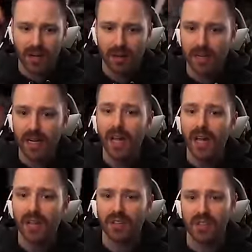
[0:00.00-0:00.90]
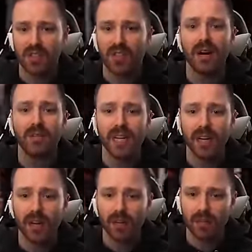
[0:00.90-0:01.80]
a saw blade. There's a saw
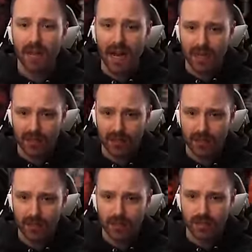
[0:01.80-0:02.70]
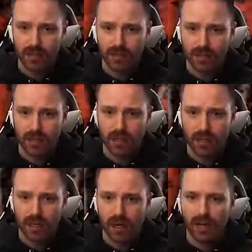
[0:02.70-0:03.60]
blade under the box.
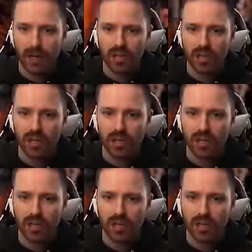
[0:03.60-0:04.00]
I'm not